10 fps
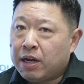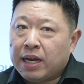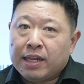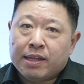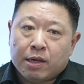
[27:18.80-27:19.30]

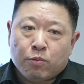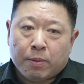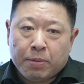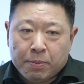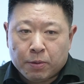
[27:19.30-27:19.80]
And I think
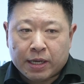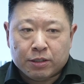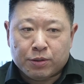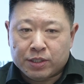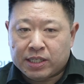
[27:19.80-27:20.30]
when people
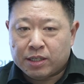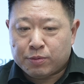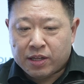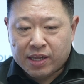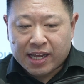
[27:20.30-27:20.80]
get to a stage
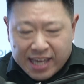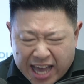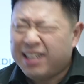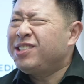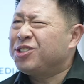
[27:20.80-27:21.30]
where they're like,
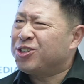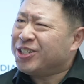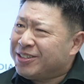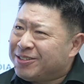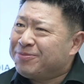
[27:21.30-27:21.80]
yeah, this is
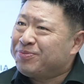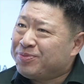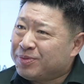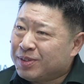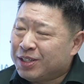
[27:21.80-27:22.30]
good.
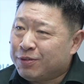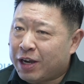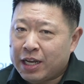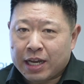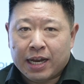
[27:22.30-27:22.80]

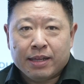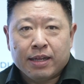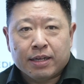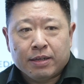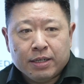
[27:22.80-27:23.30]
Right? And I
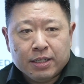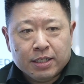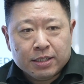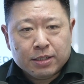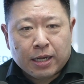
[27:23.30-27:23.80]
think
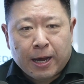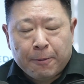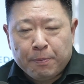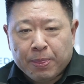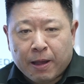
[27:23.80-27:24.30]
I
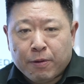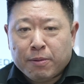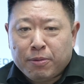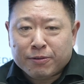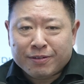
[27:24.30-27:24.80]
read
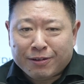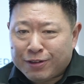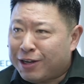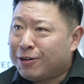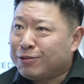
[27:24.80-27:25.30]
a book
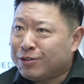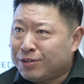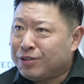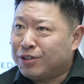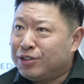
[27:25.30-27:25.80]
out there,
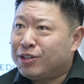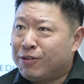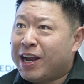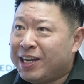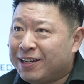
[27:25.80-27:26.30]
Good to Great.